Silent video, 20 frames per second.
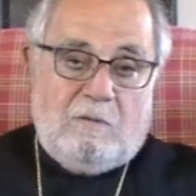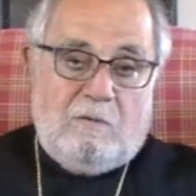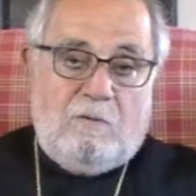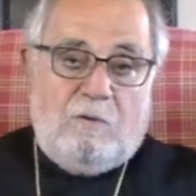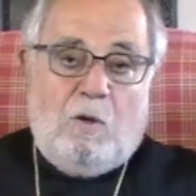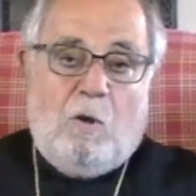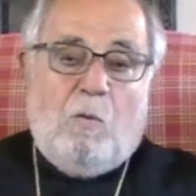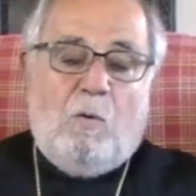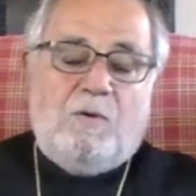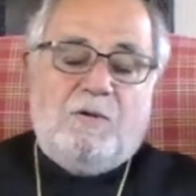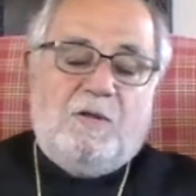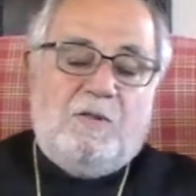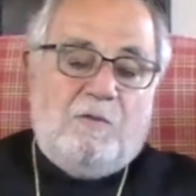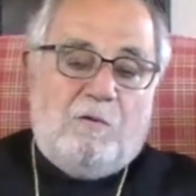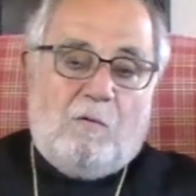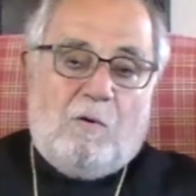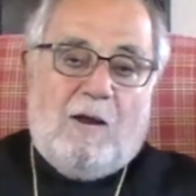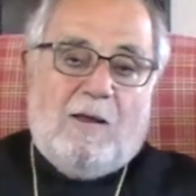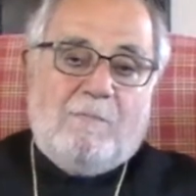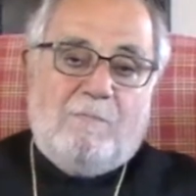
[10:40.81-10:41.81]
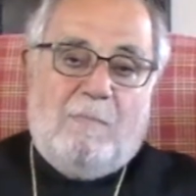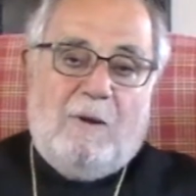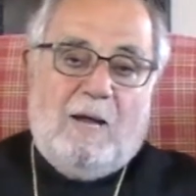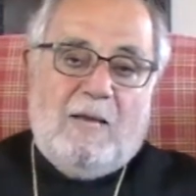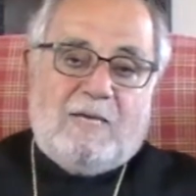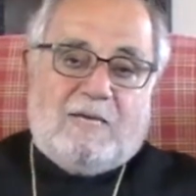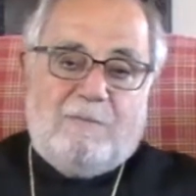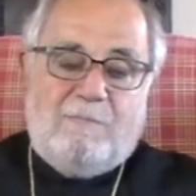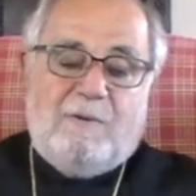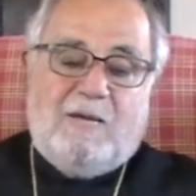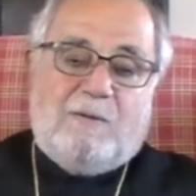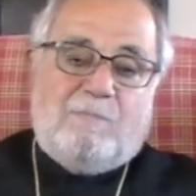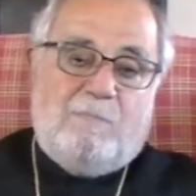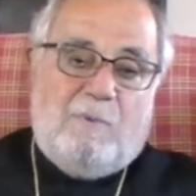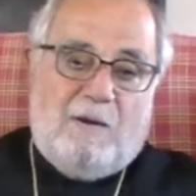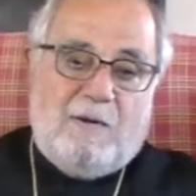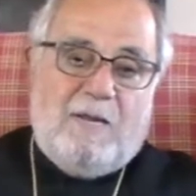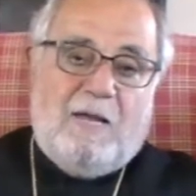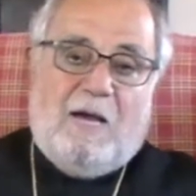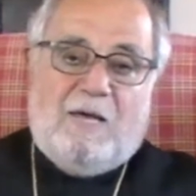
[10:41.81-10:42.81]
no one in the right mind can make
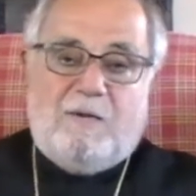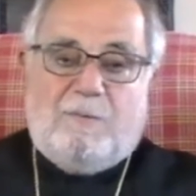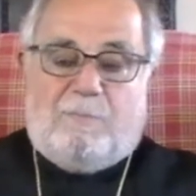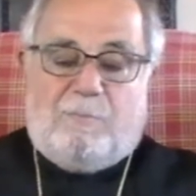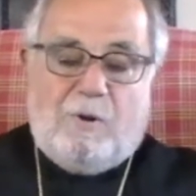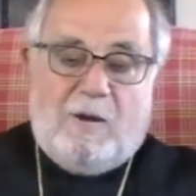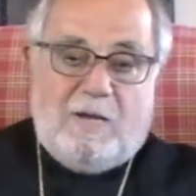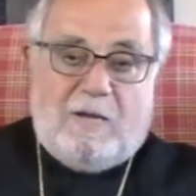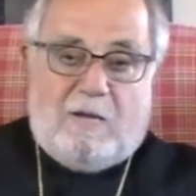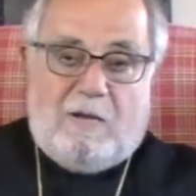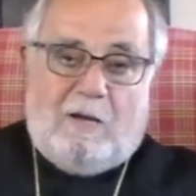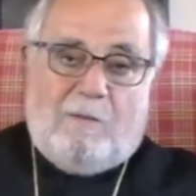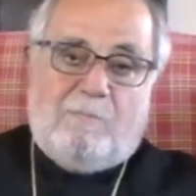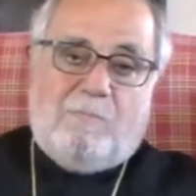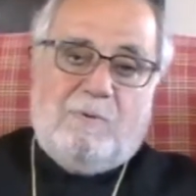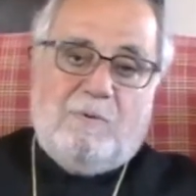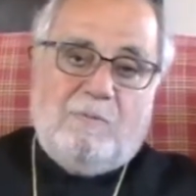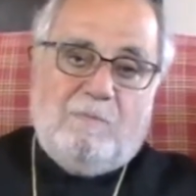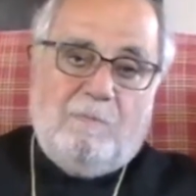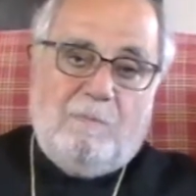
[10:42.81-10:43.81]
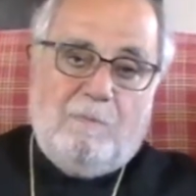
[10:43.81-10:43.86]
money on a breakup.